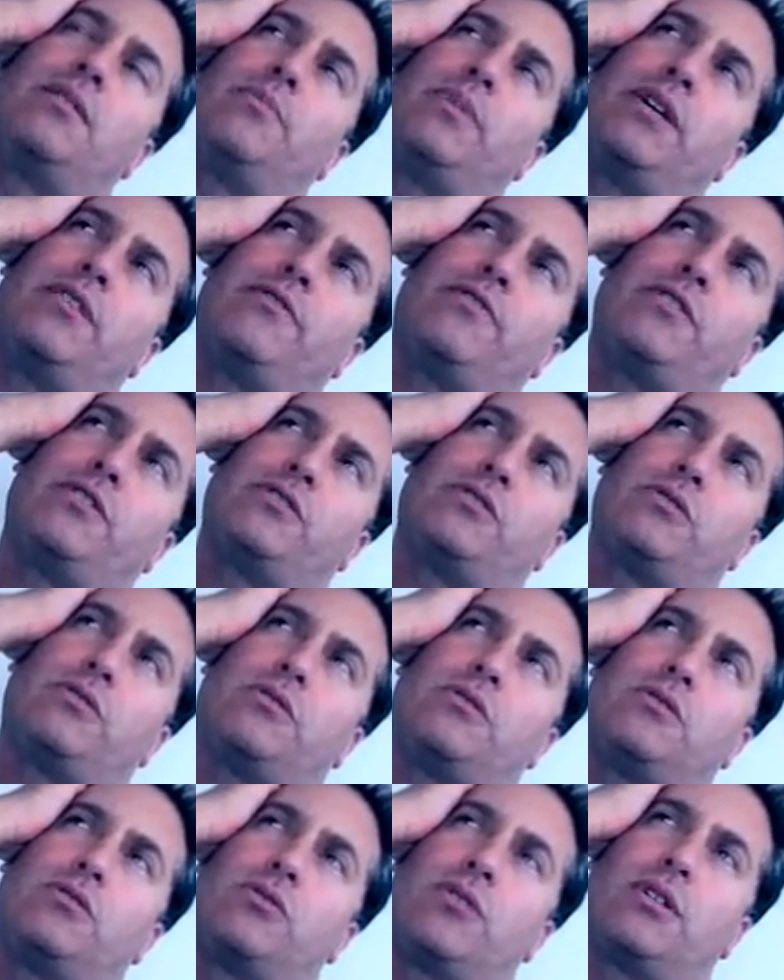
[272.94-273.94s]
beneficial to
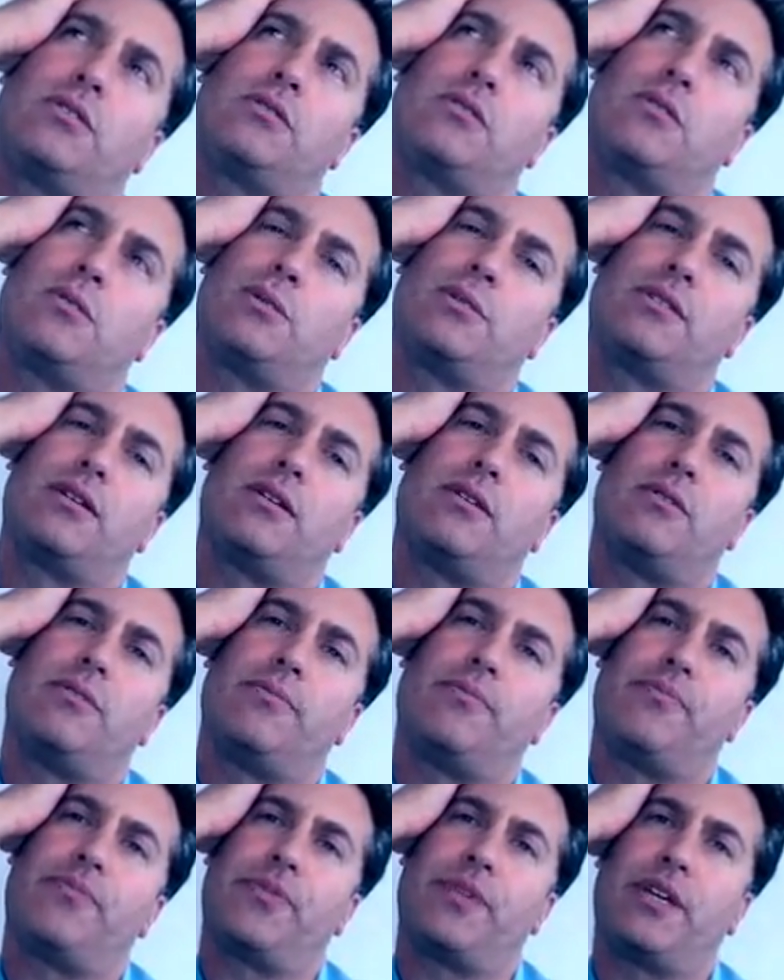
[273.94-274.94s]
stretch those out
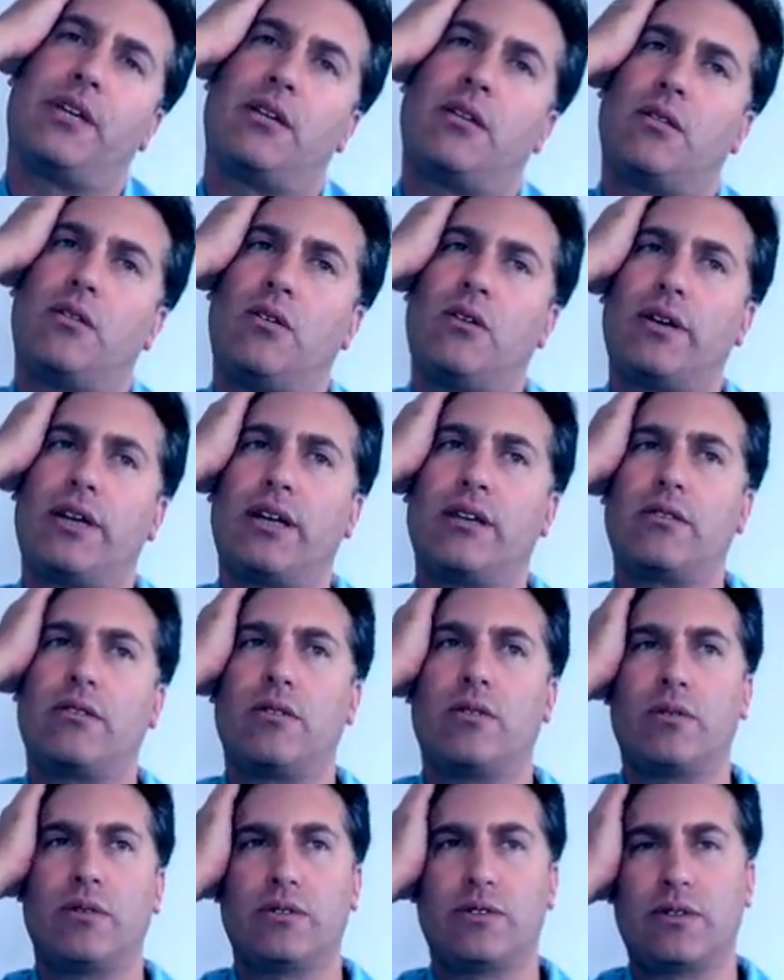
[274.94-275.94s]
and elongate
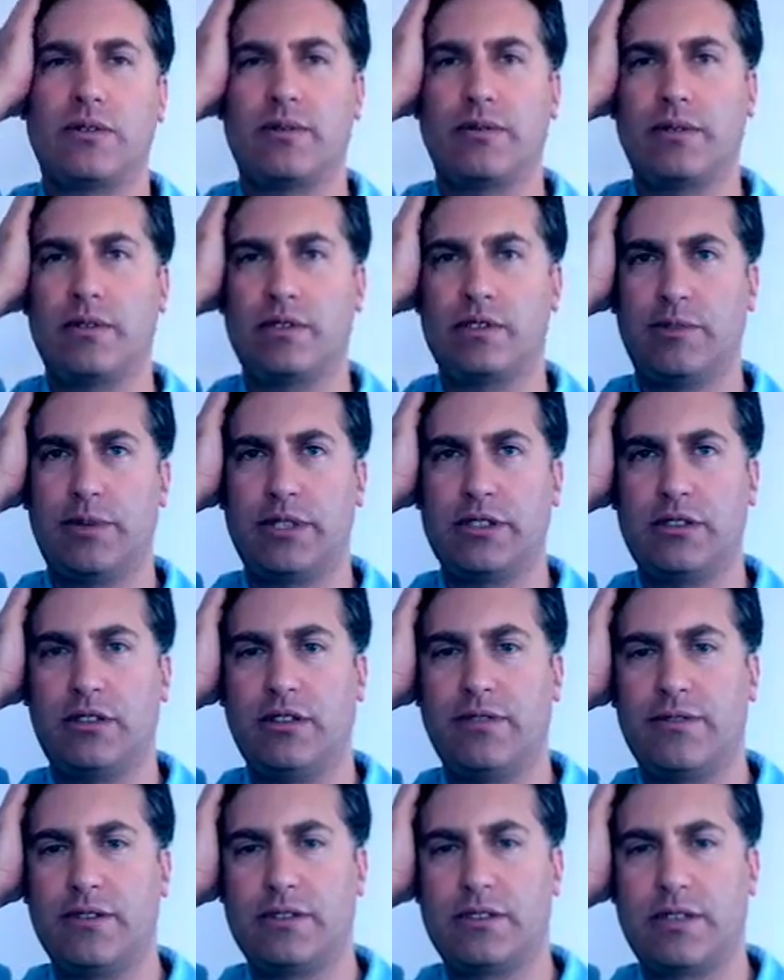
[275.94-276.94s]
those, especially
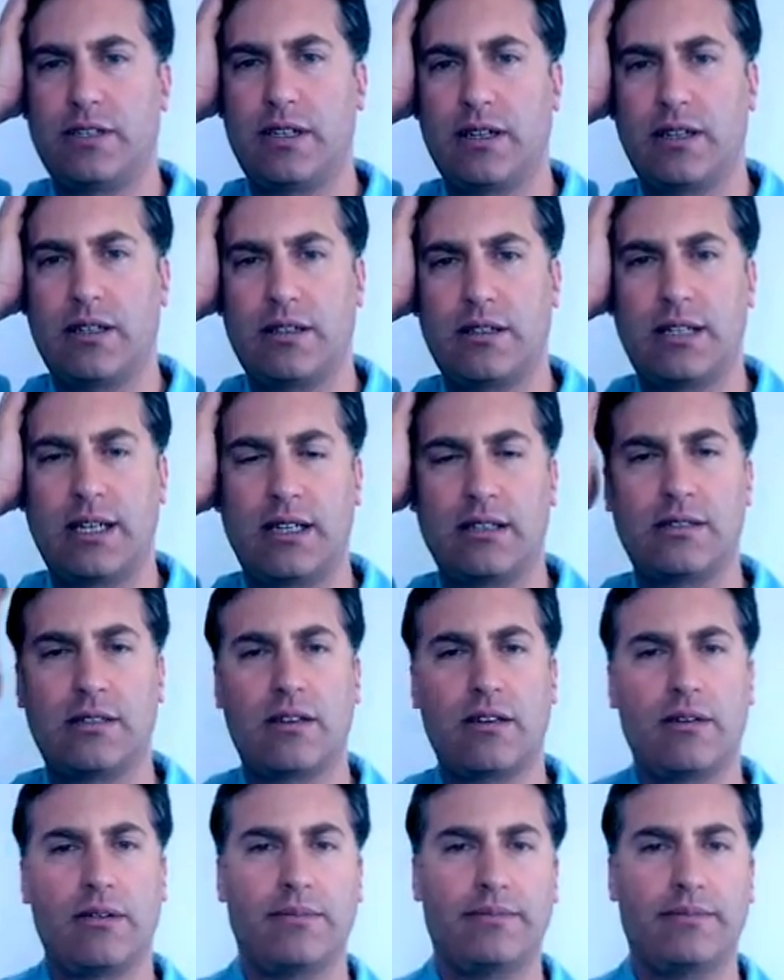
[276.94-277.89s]
if you're sitting at a desk.